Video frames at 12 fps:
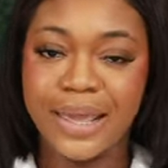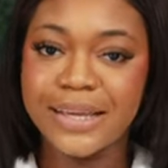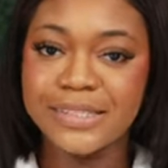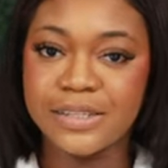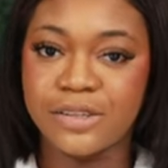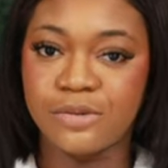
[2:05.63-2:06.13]

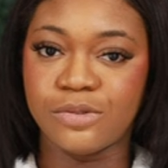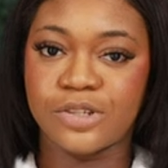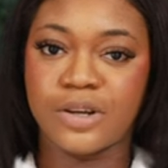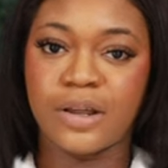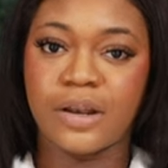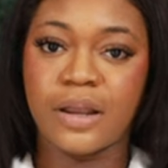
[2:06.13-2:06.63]

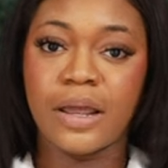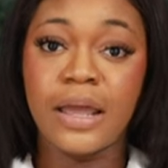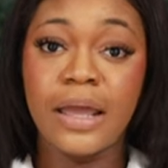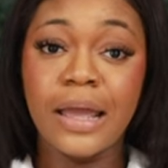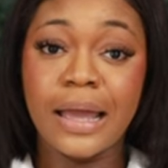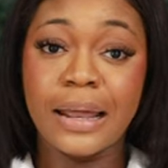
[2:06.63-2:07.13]
execution,
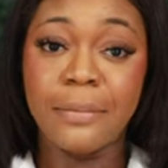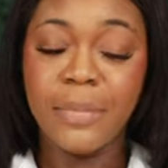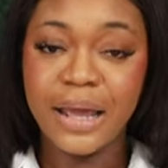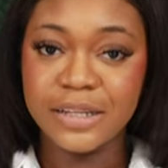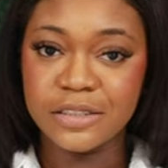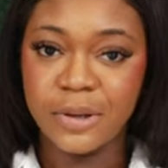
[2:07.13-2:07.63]
and
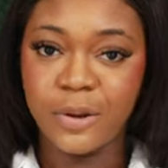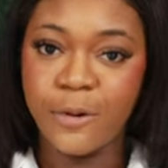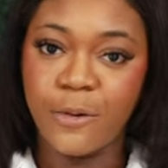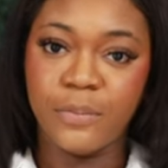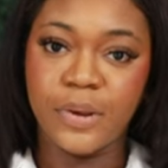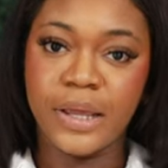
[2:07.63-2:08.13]
management
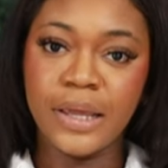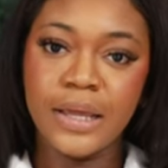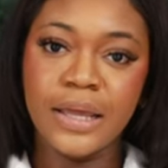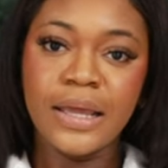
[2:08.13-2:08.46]
company.